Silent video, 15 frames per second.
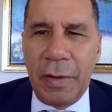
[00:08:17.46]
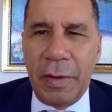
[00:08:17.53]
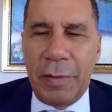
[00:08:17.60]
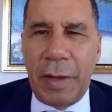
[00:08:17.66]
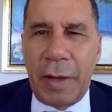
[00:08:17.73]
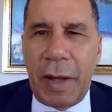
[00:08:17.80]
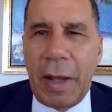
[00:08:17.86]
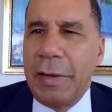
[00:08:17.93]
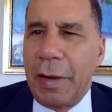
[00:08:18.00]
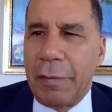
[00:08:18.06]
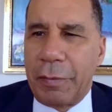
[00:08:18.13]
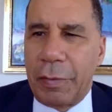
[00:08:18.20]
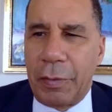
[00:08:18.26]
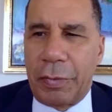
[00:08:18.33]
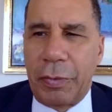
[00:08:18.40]
that I
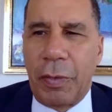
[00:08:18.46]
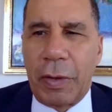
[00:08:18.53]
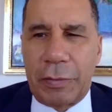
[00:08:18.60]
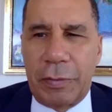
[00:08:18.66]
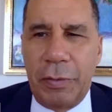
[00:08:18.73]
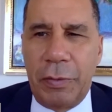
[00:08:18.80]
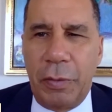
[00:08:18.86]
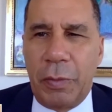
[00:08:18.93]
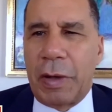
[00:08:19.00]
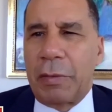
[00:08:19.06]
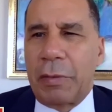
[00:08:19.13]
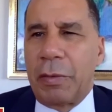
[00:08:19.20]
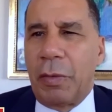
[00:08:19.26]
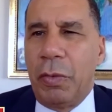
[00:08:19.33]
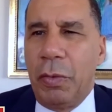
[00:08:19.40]
never thought to do, and I
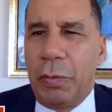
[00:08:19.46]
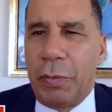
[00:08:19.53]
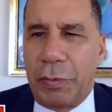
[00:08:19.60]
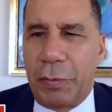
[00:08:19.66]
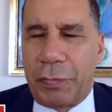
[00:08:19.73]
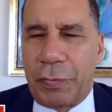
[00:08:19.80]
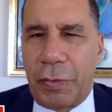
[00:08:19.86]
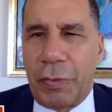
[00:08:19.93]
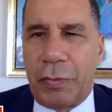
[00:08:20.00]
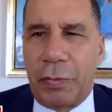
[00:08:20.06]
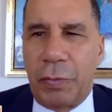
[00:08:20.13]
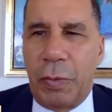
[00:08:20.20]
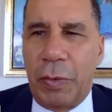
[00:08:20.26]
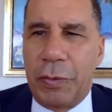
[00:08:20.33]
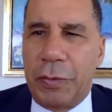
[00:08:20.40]
don't know who was the
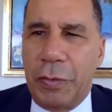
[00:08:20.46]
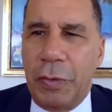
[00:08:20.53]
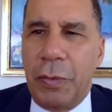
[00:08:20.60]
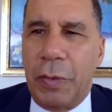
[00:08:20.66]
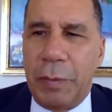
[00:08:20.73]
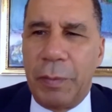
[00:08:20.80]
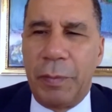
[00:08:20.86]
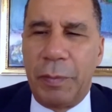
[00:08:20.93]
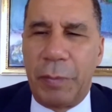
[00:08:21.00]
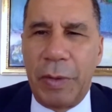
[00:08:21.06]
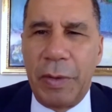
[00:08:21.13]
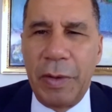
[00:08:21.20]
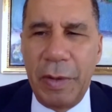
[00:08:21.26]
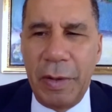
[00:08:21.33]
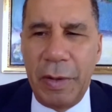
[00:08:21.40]
first one to do it,
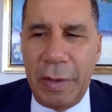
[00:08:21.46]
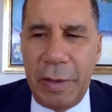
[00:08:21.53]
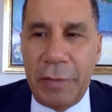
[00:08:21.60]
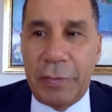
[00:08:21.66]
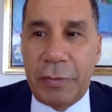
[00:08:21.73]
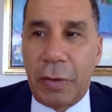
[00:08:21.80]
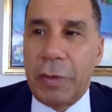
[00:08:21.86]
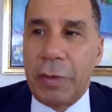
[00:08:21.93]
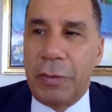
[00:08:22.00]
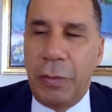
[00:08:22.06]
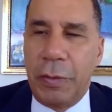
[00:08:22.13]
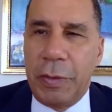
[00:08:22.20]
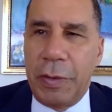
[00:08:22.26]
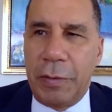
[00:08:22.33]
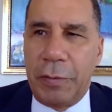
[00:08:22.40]
but he started
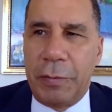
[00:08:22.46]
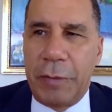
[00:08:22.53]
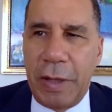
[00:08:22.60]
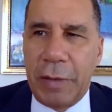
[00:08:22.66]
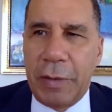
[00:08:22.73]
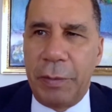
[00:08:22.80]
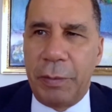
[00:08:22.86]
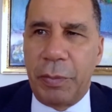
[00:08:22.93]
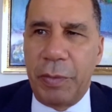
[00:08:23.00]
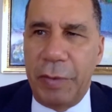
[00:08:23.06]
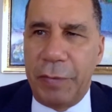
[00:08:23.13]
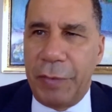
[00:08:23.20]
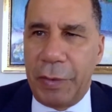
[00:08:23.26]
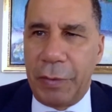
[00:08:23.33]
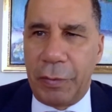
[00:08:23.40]
doing these daily
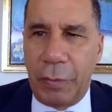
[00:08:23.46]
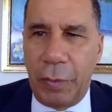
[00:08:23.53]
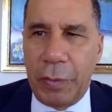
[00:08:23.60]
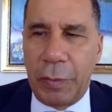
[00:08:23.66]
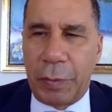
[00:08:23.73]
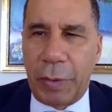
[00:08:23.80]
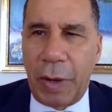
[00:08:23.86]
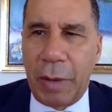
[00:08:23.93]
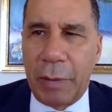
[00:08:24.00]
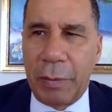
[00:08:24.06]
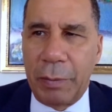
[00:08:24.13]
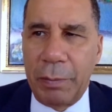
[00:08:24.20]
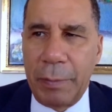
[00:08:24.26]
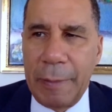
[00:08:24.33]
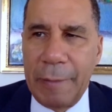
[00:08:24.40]
briefings on the
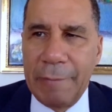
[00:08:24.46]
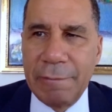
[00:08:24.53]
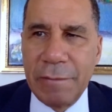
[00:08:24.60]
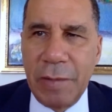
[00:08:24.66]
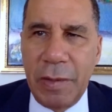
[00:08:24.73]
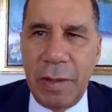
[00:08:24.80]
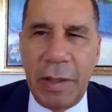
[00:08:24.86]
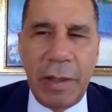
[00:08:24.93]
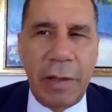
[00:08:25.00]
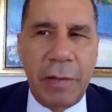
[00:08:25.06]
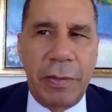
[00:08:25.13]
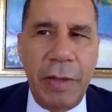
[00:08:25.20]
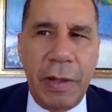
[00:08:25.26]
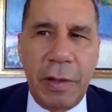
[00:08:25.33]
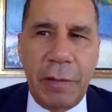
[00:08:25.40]
problem. And I
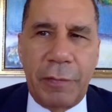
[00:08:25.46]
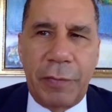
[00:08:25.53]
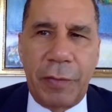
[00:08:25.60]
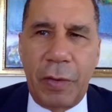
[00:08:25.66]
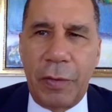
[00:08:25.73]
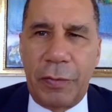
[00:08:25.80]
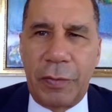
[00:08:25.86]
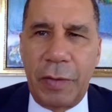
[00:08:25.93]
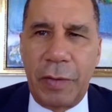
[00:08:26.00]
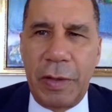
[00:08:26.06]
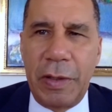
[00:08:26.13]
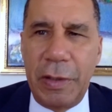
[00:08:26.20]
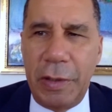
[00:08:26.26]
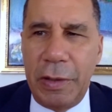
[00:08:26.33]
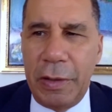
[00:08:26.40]
think at first
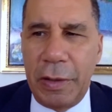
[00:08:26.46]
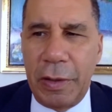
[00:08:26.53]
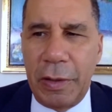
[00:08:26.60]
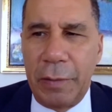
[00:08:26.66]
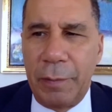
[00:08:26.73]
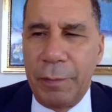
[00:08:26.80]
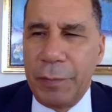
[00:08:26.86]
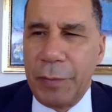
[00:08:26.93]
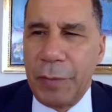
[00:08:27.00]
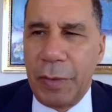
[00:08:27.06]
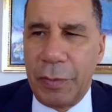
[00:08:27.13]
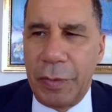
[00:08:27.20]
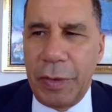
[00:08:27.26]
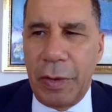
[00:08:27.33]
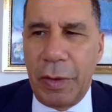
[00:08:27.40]
he and
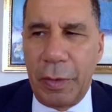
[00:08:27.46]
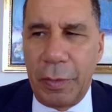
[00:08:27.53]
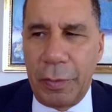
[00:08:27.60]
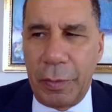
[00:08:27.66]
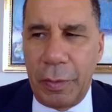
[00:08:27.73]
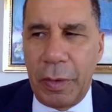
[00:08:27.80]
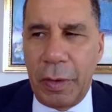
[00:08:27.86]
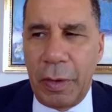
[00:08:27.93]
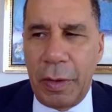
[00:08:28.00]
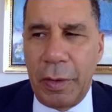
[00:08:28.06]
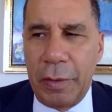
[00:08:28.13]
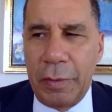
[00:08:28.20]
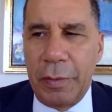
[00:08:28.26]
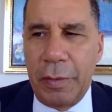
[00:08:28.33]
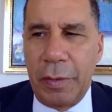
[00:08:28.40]
the
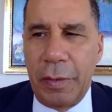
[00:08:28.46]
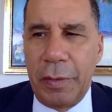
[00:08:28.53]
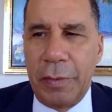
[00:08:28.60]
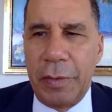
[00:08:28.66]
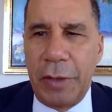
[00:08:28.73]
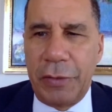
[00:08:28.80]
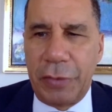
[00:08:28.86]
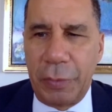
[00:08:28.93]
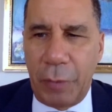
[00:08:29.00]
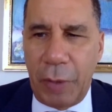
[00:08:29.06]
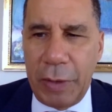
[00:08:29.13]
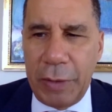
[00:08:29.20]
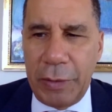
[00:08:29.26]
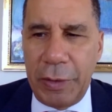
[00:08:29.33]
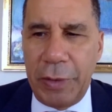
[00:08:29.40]
other
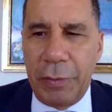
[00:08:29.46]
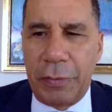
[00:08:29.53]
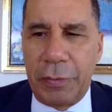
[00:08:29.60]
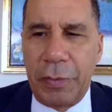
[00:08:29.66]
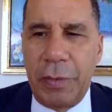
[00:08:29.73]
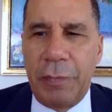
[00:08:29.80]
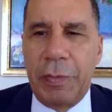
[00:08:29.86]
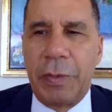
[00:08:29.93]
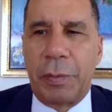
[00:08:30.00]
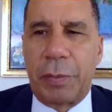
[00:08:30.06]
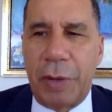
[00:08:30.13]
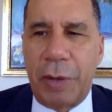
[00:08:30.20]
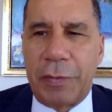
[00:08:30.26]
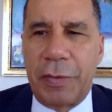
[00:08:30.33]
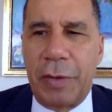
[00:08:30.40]
nationwide leaders, even the
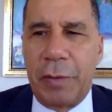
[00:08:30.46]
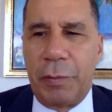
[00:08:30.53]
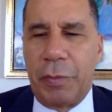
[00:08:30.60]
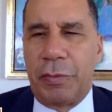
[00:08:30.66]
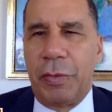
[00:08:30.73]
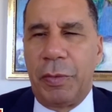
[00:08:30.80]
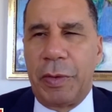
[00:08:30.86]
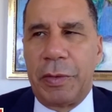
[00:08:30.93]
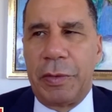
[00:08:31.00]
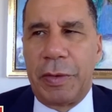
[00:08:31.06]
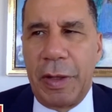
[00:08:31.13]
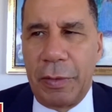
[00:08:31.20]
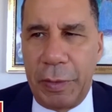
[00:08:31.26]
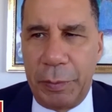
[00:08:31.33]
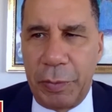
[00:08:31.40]
president, was doing a
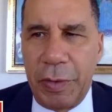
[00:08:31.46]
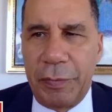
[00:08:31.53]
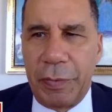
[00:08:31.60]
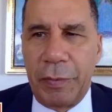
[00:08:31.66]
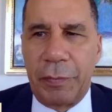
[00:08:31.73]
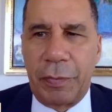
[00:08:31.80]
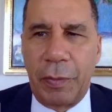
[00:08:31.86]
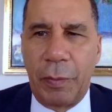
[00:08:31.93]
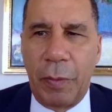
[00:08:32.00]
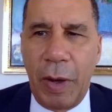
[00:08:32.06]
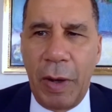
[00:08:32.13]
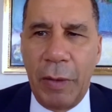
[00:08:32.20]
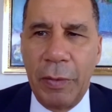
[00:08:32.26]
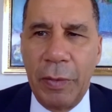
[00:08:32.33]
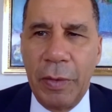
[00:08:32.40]
daily briefing for a
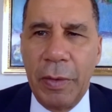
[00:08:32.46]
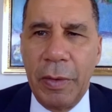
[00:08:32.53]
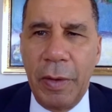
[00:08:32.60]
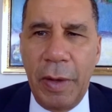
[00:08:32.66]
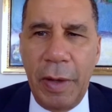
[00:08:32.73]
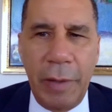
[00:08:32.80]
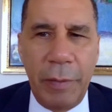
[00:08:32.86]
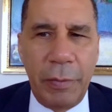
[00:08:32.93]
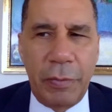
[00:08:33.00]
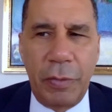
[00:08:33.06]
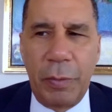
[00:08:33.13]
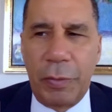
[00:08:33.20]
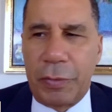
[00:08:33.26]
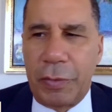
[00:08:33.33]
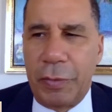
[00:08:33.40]
while. It was
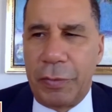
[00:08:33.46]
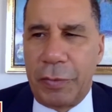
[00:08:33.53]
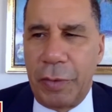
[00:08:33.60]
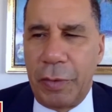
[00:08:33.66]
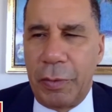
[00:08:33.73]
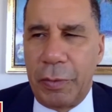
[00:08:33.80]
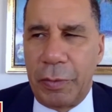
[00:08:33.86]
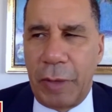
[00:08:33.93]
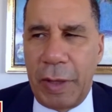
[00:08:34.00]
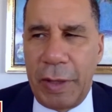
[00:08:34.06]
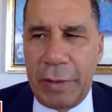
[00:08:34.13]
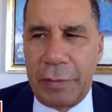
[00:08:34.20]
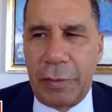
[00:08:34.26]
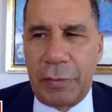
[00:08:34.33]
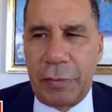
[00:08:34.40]
almost considered
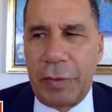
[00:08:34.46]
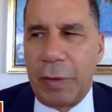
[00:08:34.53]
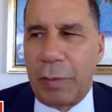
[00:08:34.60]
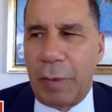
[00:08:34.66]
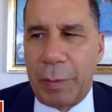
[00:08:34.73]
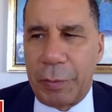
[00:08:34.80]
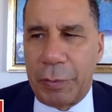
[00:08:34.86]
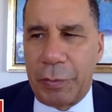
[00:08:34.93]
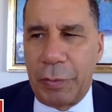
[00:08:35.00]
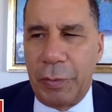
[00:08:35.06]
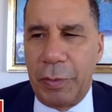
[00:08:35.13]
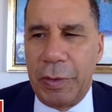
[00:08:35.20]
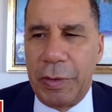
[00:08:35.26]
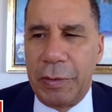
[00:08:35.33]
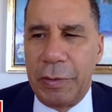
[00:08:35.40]
like just their
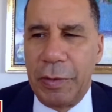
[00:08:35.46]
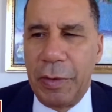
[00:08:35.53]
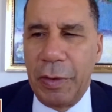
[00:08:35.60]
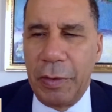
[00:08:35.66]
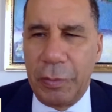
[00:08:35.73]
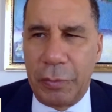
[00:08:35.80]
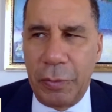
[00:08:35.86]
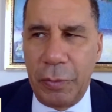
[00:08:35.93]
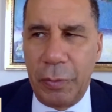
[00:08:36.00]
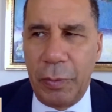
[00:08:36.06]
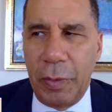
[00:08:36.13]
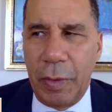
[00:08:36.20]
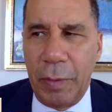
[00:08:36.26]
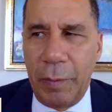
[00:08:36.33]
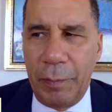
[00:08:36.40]
opportunity
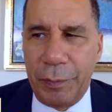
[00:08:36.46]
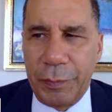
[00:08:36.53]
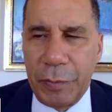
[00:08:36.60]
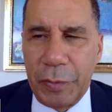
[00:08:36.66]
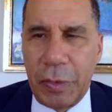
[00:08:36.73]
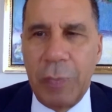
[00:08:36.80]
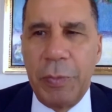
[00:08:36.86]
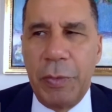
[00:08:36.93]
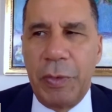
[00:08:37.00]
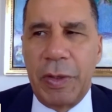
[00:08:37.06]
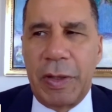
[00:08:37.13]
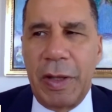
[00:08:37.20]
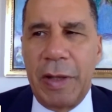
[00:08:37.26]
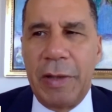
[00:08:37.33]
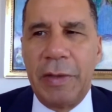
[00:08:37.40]
to
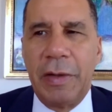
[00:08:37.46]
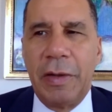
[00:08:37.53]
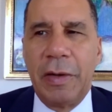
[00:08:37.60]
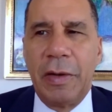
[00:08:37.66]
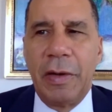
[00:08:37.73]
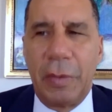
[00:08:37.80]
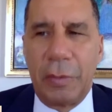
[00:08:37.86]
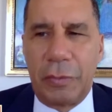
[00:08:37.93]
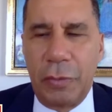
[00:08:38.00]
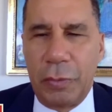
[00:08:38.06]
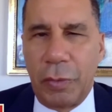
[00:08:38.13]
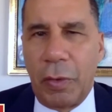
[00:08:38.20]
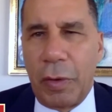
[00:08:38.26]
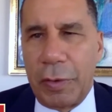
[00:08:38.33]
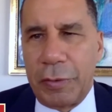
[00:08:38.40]
communicate to
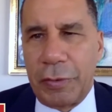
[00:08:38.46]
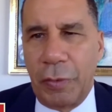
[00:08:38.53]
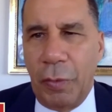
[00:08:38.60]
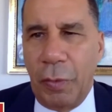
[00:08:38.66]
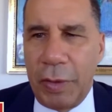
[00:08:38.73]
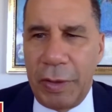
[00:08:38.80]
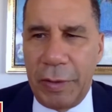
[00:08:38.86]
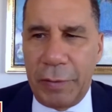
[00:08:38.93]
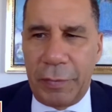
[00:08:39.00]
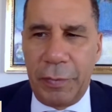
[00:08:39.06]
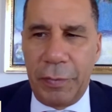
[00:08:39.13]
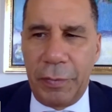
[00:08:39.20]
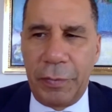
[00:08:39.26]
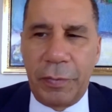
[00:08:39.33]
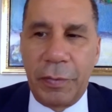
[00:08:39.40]
large
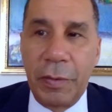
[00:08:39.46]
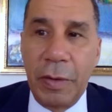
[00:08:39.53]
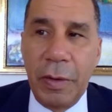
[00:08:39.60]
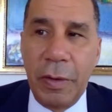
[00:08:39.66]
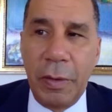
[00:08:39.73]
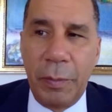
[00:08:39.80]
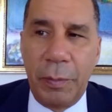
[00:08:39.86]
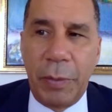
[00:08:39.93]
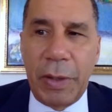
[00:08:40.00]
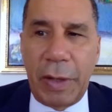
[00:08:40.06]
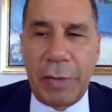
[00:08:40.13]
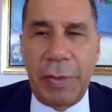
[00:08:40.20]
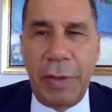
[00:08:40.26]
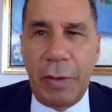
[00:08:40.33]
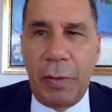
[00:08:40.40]
audiences. But
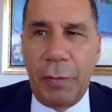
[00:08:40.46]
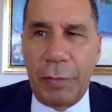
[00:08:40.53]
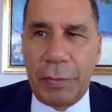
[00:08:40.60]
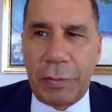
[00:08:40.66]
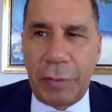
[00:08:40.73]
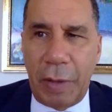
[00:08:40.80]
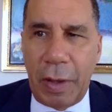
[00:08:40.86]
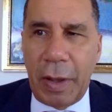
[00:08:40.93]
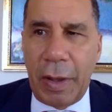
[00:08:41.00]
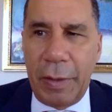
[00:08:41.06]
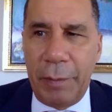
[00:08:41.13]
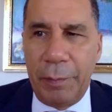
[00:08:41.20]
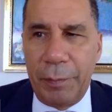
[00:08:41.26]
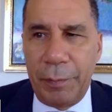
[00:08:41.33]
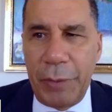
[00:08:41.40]
I think over
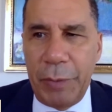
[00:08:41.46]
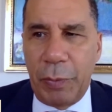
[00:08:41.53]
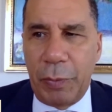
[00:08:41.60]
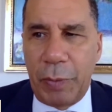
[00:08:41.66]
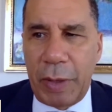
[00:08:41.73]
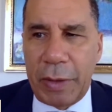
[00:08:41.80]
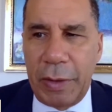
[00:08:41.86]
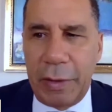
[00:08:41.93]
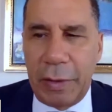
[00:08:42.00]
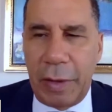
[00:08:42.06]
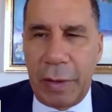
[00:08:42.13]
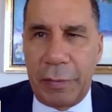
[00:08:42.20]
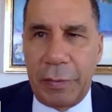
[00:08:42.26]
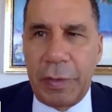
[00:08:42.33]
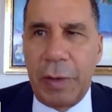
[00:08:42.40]
time, people
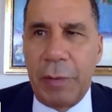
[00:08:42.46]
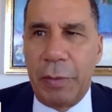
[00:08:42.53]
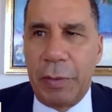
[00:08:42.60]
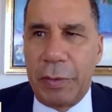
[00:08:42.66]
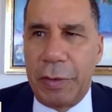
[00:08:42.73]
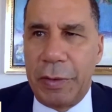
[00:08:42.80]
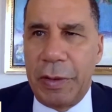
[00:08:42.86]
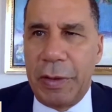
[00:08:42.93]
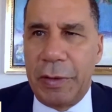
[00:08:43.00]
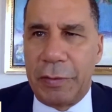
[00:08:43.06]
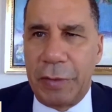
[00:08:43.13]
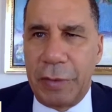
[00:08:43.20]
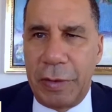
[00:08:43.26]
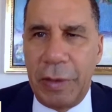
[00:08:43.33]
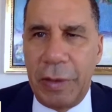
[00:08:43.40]
recognized that they really needed
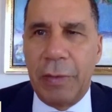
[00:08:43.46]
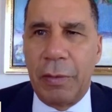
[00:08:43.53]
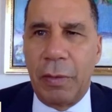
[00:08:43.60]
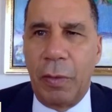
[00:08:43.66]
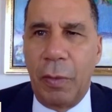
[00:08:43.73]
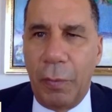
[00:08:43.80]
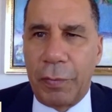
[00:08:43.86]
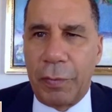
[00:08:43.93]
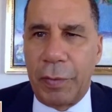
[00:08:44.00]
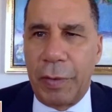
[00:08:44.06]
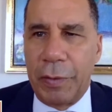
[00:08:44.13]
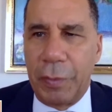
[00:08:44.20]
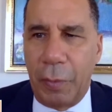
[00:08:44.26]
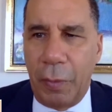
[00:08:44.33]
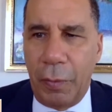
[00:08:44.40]
to hear over
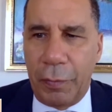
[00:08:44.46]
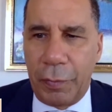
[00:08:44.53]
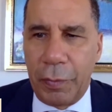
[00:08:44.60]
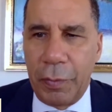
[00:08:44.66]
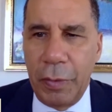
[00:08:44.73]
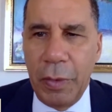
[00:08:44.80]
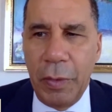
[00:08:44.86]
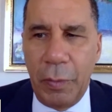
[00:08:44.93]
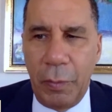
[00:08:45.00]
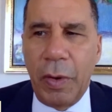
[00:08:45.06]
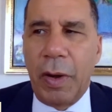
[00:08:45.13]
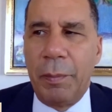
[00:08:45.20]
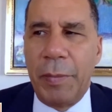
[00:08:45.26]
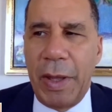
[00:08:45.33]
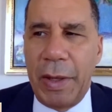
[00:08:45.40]
and over
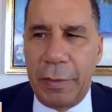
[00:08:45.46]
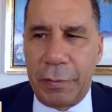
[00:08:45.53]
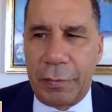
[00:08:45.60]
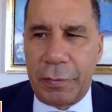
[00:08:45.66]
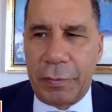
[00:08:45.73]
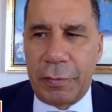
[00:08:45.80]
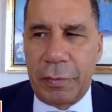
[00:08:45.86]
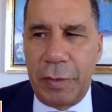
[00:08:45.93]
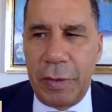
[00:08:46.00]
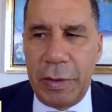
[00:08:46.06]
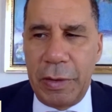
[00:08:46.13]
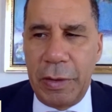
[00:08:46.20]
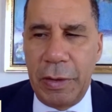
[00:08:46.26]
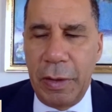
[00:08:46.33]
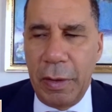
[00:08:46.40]
what a menace
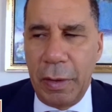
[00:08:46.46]
the